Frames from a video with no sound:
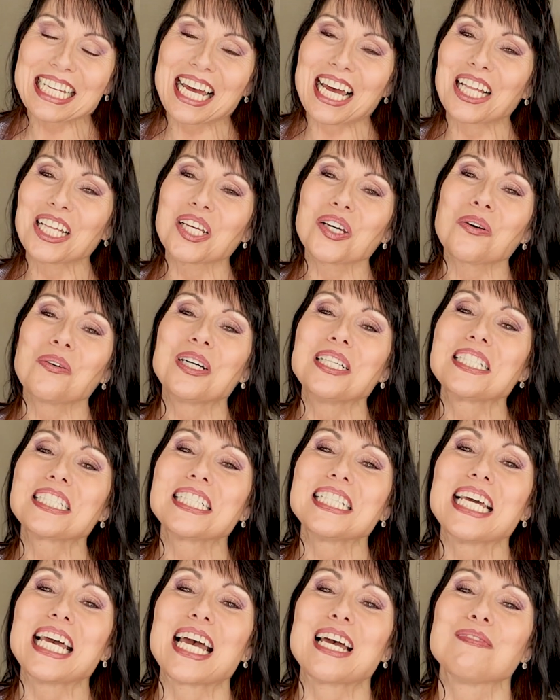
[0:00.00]

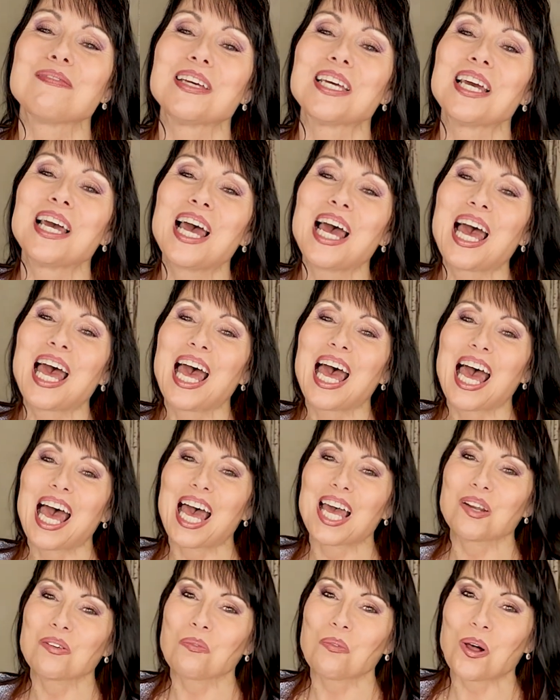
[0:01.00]
Eloquently Emmie,
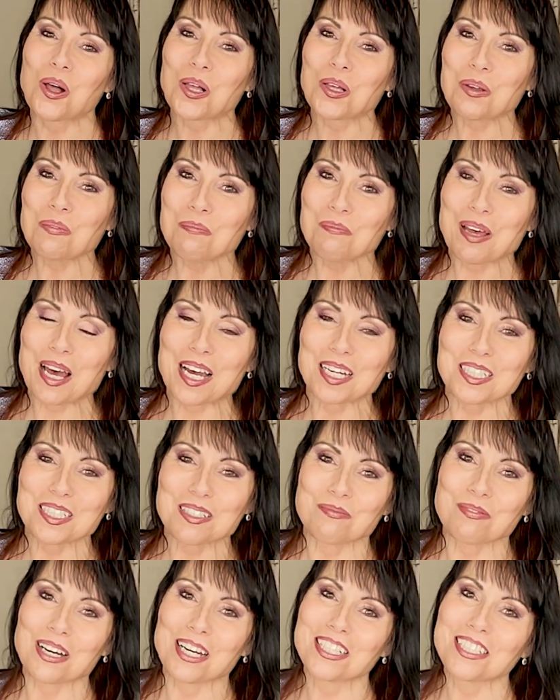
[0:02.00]
and welcome back
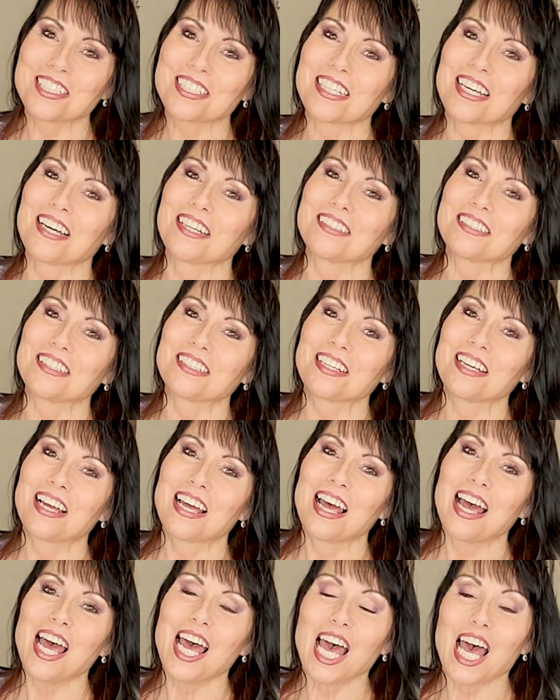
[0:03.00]
to my channel,
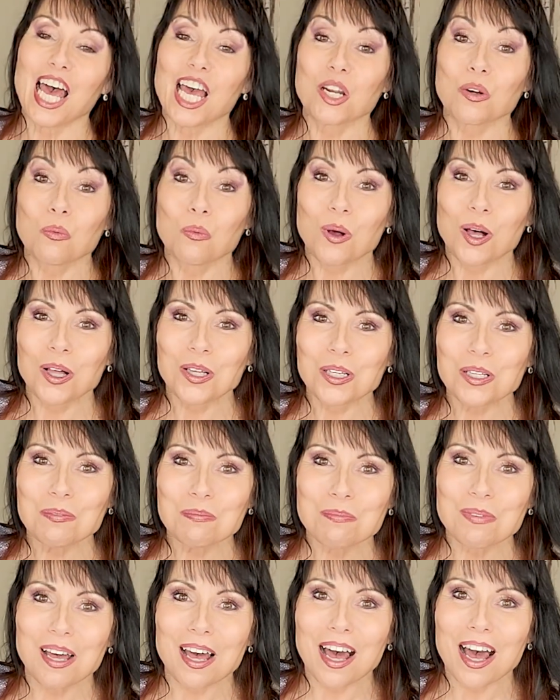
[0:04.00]
and
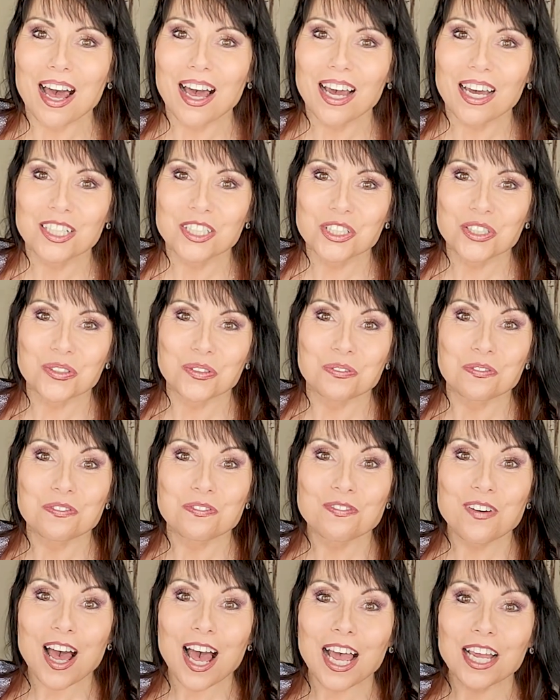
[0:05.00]
welcome back to
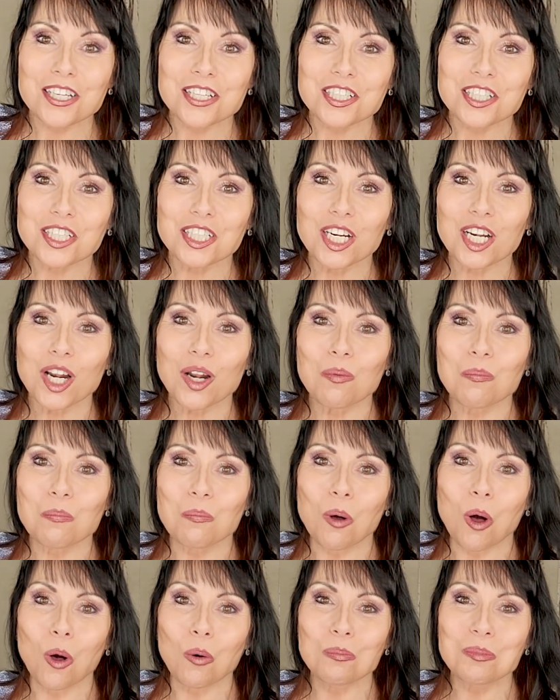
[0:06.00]
Fashion
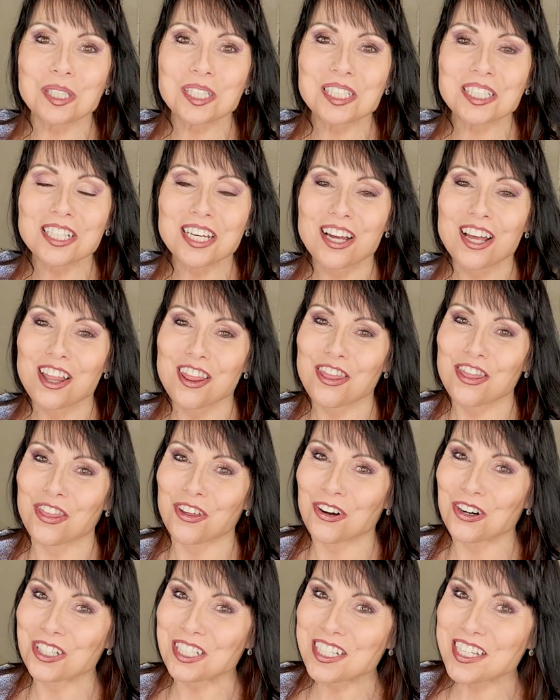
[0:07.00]
Moment
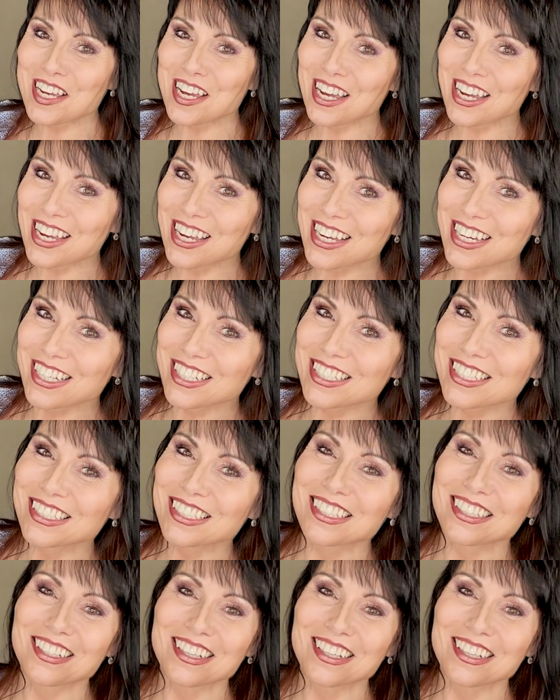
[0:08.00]
38.